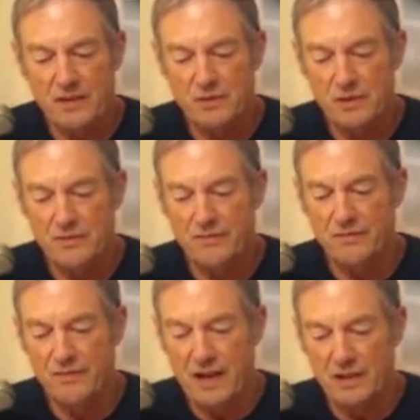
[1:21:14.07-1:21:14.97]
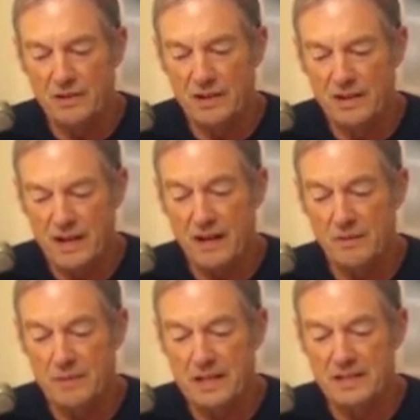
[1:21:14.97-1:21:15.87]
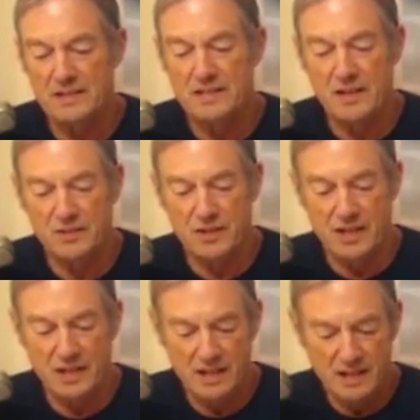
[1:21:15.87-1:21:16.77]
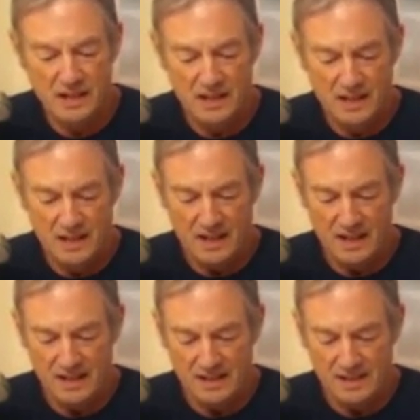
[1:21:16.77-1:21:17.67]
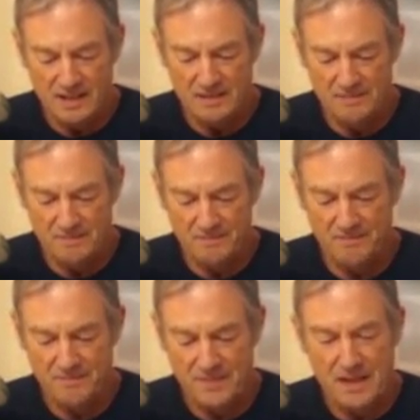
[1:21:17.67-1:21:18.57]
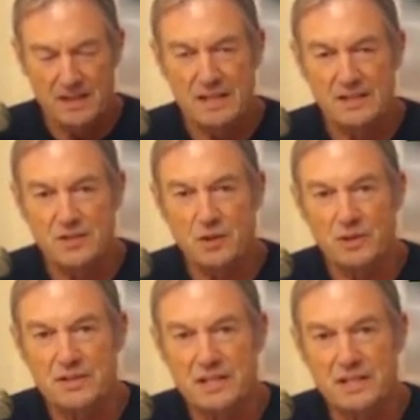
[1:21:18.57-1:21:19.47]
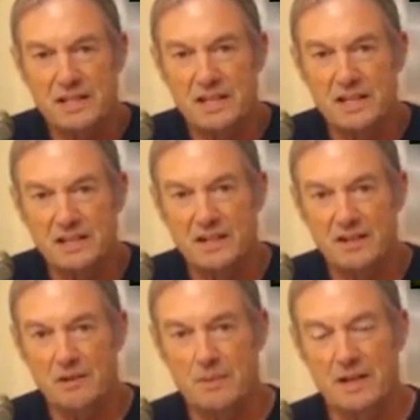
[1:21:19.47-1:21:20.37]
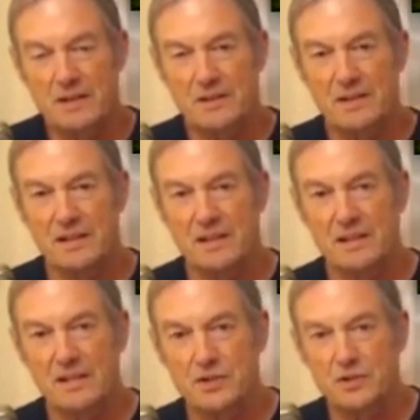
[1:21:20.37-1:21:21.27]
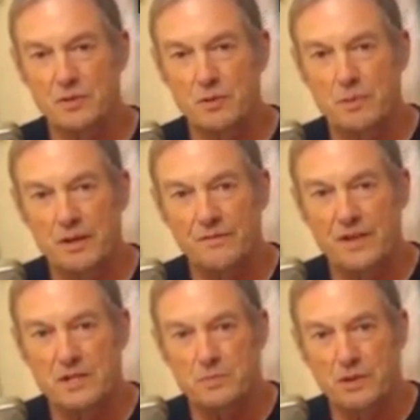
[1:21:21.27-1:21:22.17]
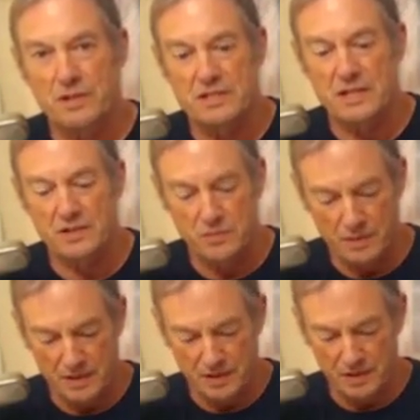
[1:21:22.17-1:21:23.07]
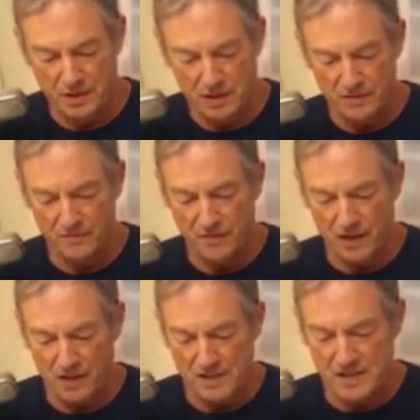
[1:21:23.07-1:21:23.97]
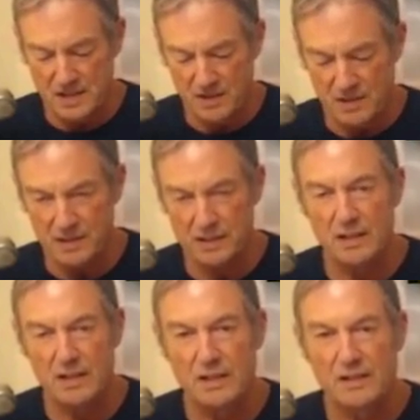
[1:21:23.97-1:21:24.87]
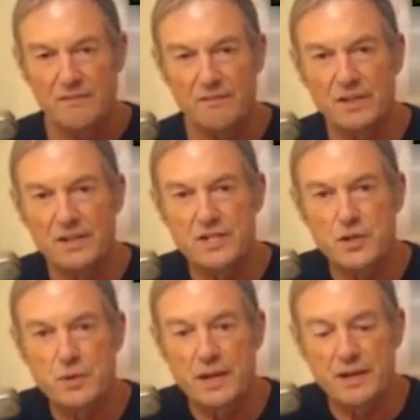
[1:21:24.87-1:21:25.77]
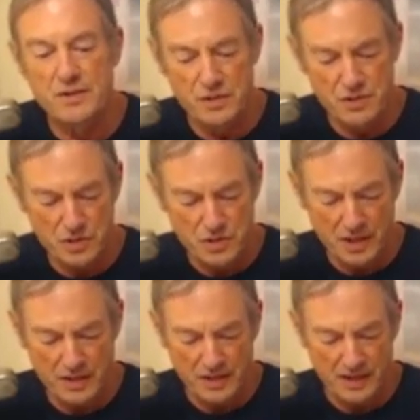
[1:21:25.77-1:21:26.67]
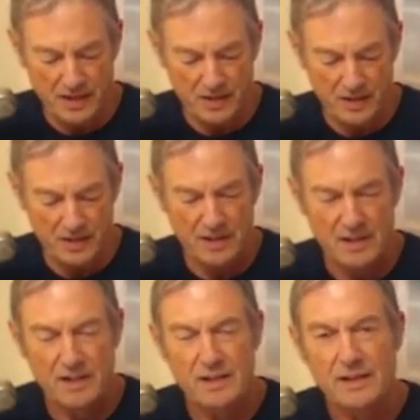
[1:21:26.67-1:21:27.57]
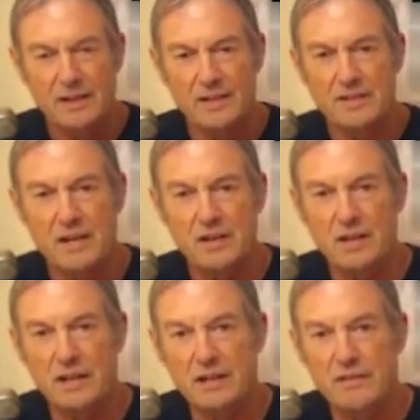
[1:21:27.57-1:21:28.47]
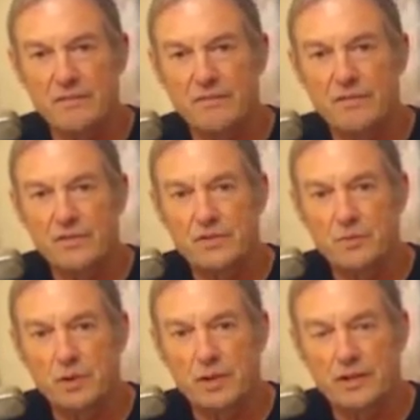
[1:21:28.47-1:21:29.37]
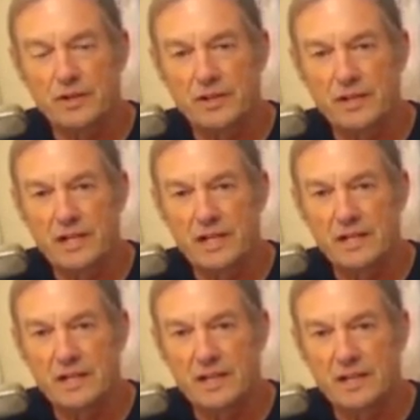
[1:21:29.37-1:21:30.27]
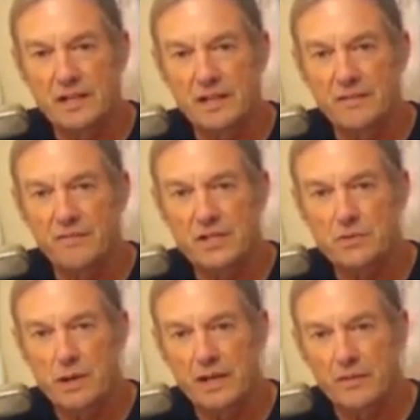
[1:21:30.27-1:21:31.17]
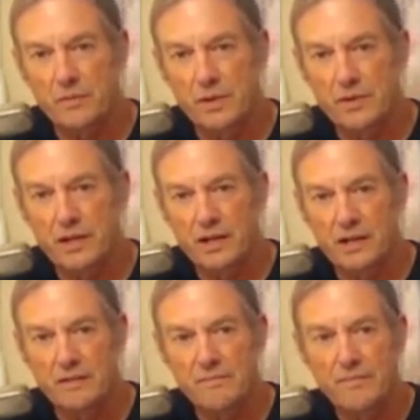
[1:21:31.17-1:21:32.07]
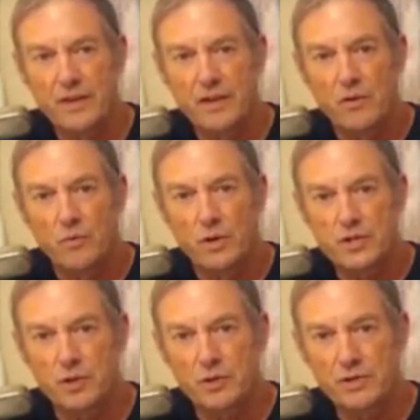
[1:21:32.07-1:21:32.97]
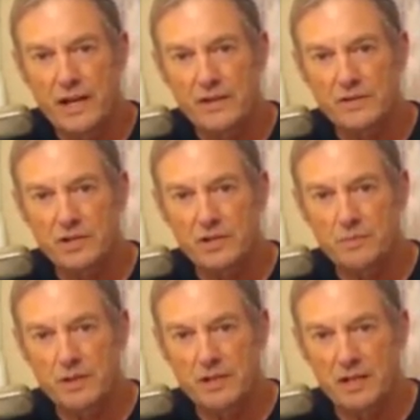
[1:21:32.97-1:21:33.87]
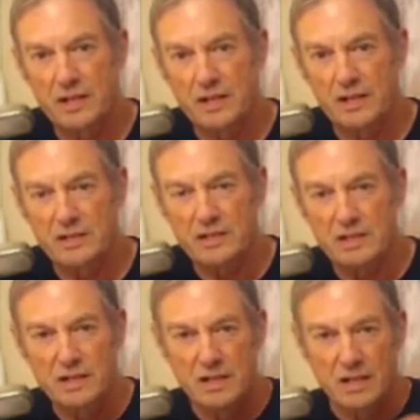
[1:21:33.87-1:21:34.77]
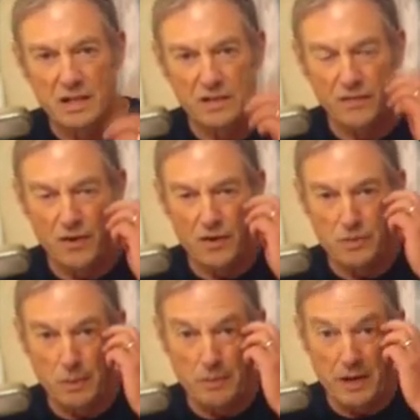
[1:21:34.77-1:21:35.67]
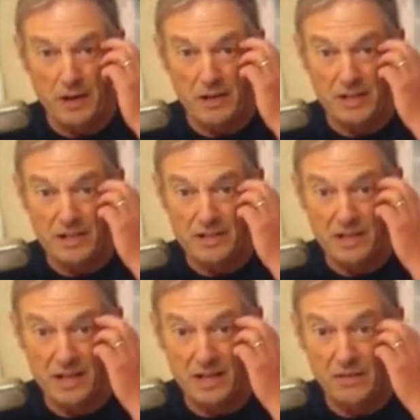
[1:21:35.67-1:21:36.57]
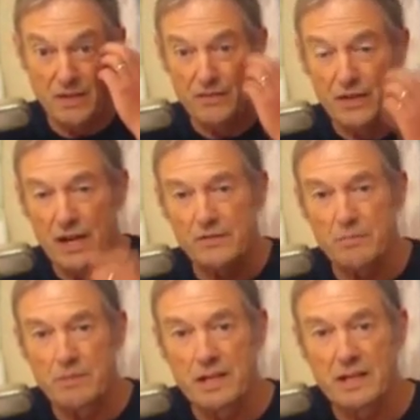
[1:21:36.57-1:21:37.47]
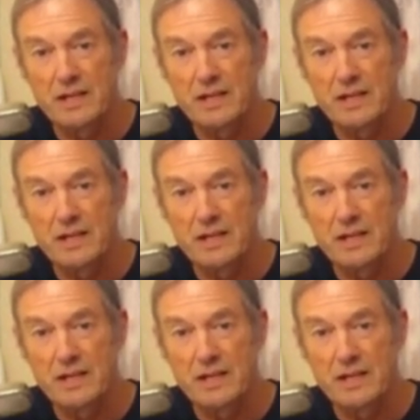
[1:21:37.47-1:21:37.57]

of Valor Academy in San Jose, and told us at the end there about this group on Facebook that sounds really good called Voluntary Village Creators. You should check that out. It sounded like it fills a really good need, and it fits right in with what Joel Skousen has been telling us as far as preparedness, and even if you have to be